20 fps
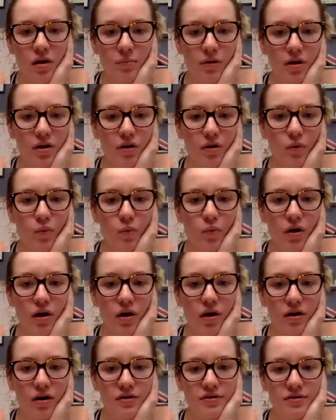Brianna,
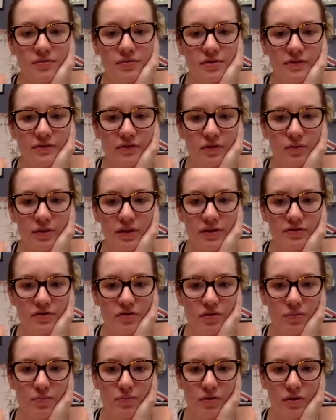what are some different ways
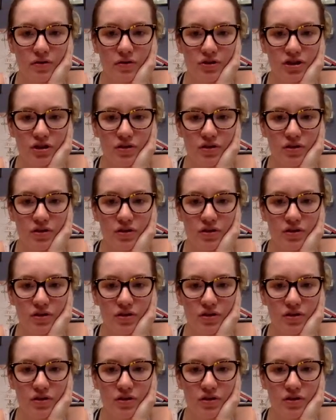to approach